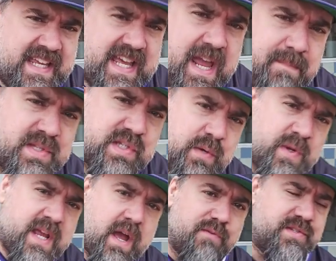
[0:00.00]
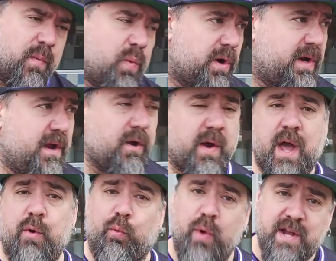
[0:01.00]
Game Studios, and we're here at
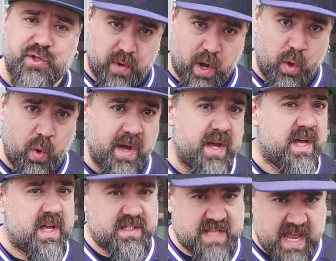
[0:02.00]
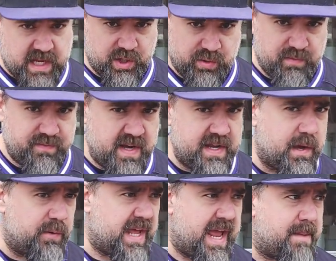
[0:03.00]
Retro Taku
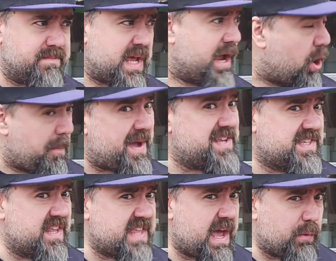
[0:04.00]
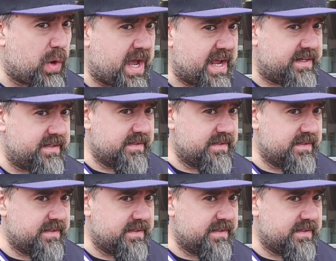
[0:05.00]
Video Games. I hope I said that right.